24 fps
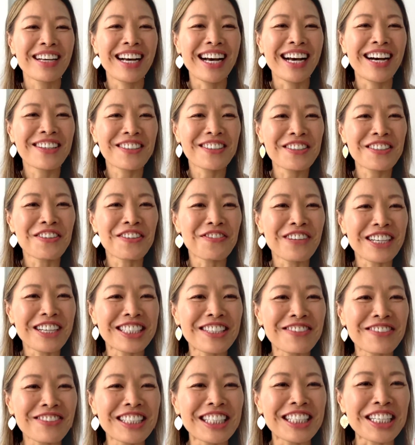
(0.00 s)
how do you
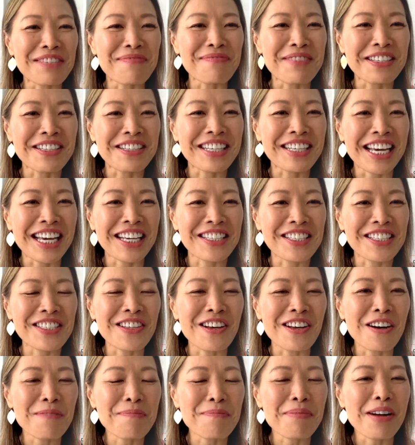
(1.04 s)
effectively communicate and solve